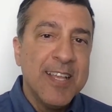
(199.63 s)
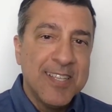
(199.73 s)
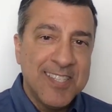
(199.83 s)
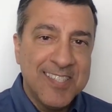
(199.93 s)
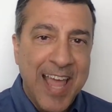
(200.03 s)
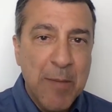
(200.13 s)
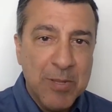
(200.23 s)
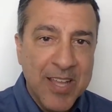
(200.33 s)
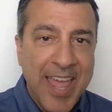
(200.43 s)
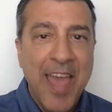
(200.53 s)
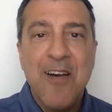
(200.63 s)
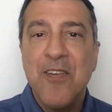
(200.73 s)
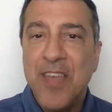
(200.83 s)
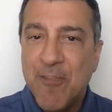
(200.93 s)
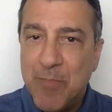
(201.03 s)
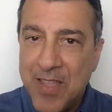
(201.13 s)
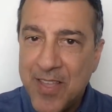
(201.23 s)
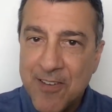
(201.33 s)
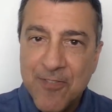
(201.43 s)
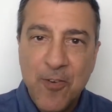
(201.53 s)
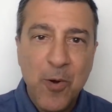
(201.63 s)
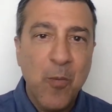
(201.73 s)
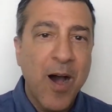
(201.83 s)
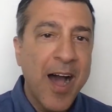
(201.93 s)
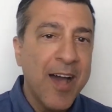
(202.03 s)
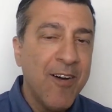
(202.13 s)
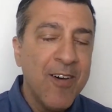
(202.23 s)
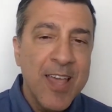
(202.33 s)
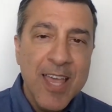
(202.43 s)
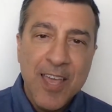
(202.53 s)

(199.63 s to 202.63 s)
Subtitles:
stable account, they've been there for a while,